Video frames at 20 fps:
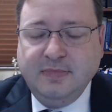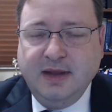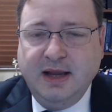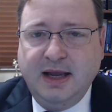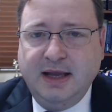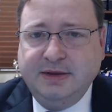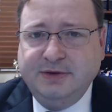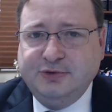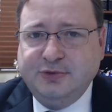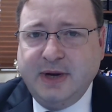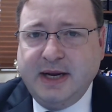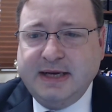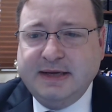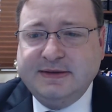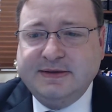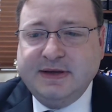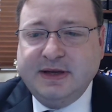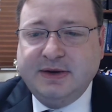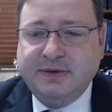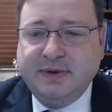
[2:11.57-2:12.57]
And trade
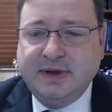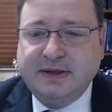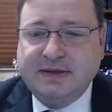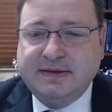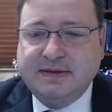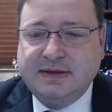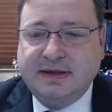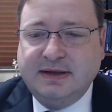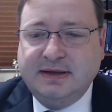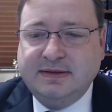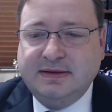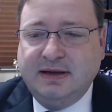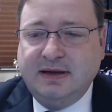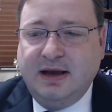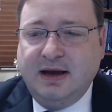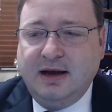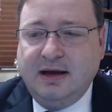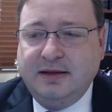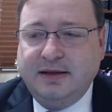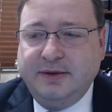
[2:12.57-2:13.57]
secrets is a
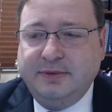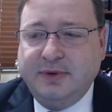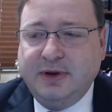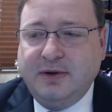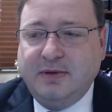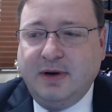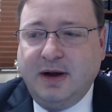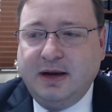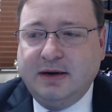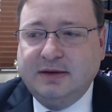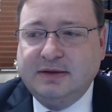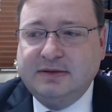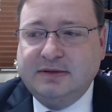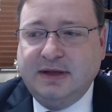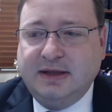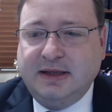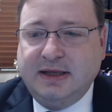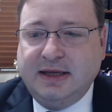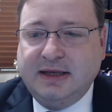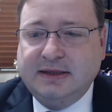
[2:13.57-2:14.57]
law that requires
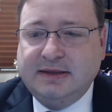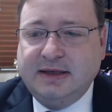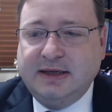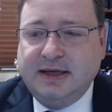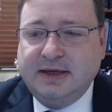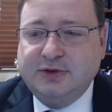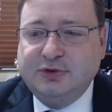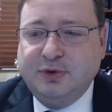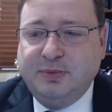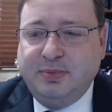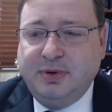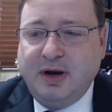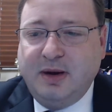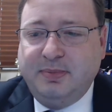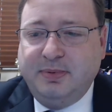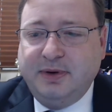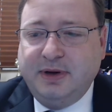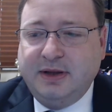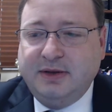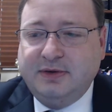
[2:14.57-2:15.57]
that the intellectual
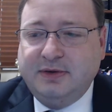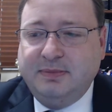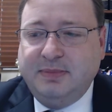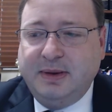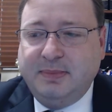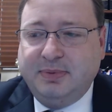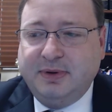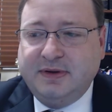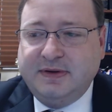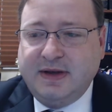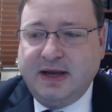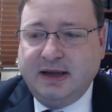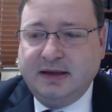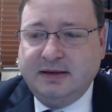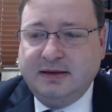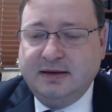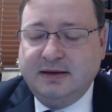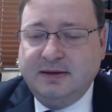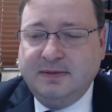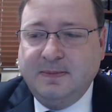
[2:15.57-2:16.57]
property to be
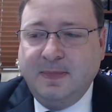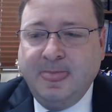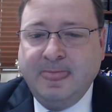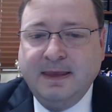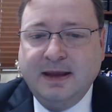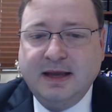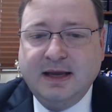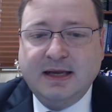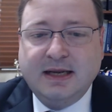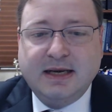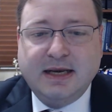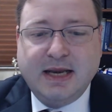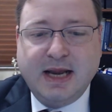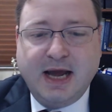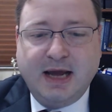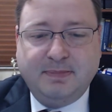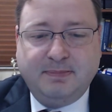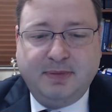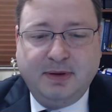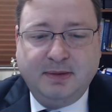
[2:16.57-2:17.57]
protected,
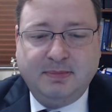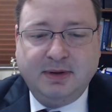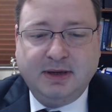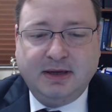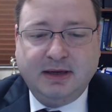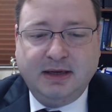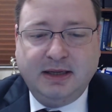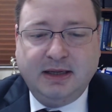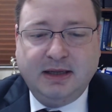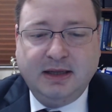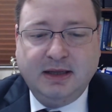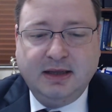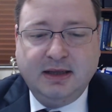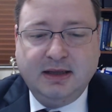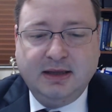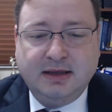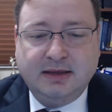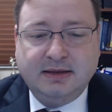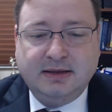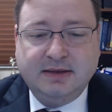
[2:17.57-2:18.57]
not publicly
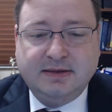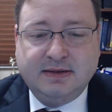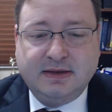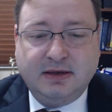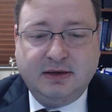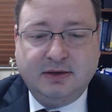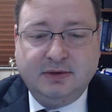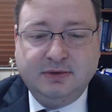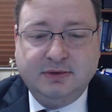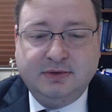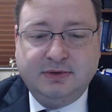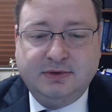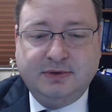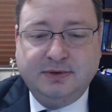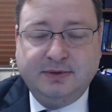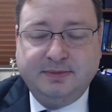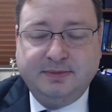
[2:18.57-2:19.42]
disclosed.